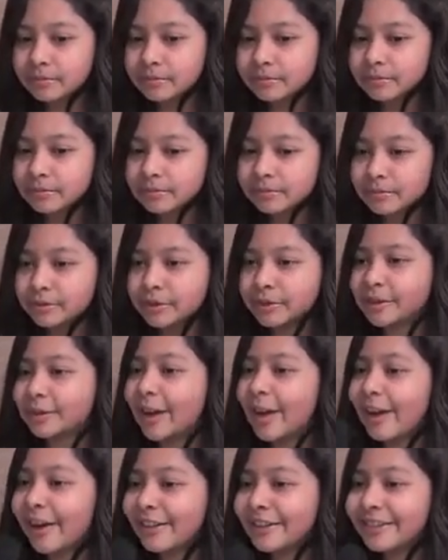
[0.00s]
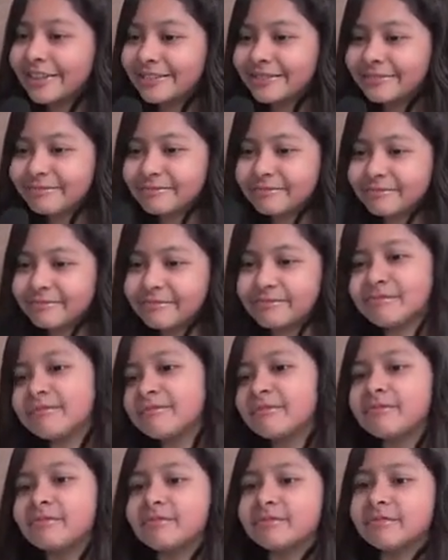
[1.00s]
a what? Dog. A
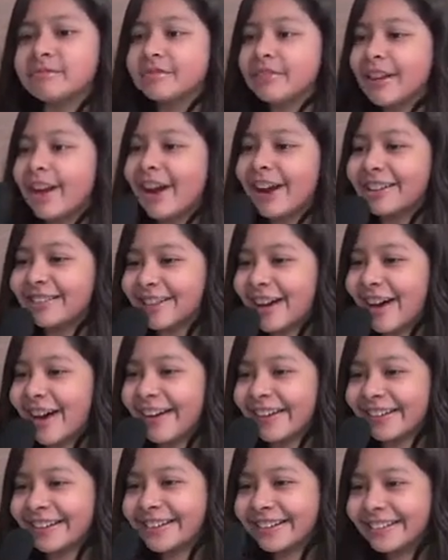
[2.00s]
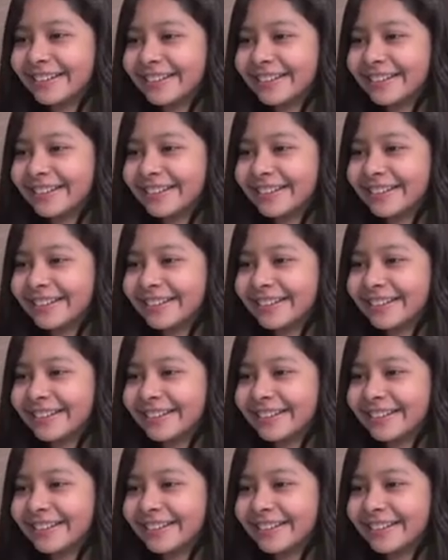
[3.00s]
what? A dog.